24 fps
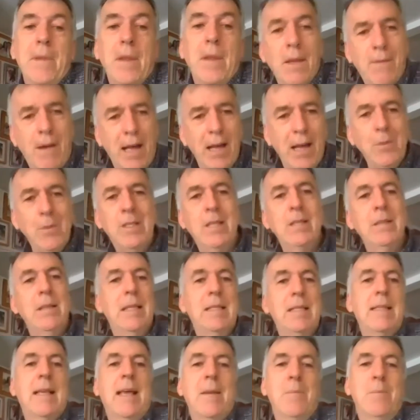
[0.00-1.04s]
If I was in the
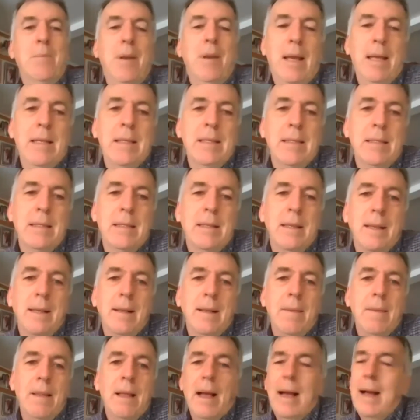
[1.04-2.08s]
same place,
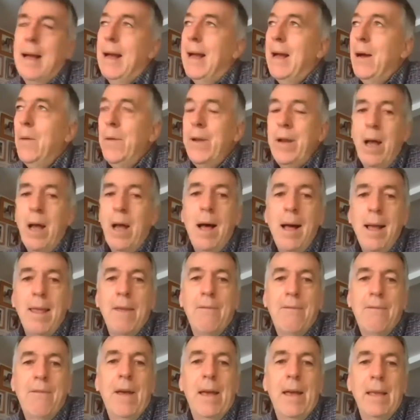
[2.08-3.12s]
how would I
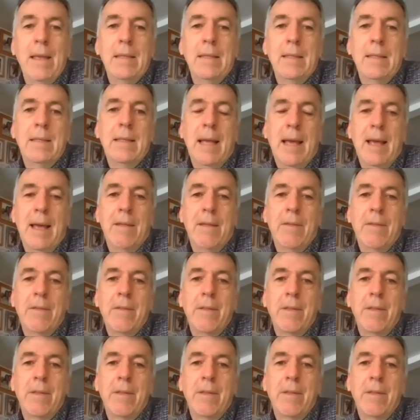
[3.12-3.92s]
face death?